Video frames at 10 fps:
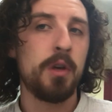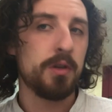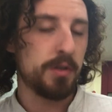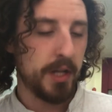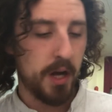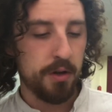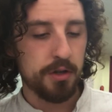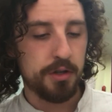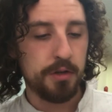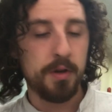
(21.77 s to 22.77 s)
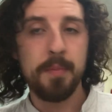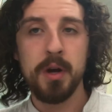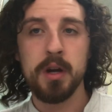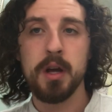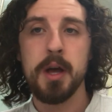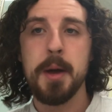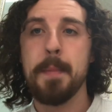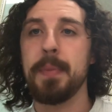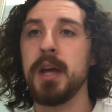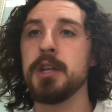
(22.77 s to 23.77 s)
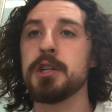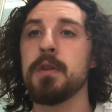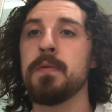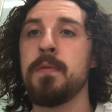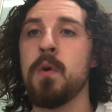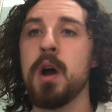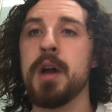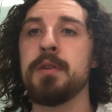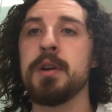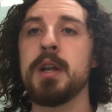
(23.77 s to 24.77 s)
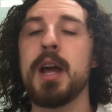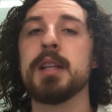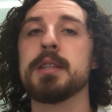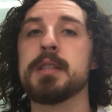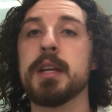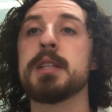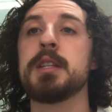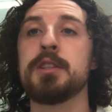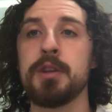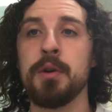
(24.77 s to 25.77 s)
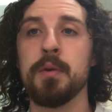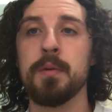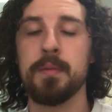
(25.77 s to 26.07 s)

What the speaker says: So take out your student book, page 462.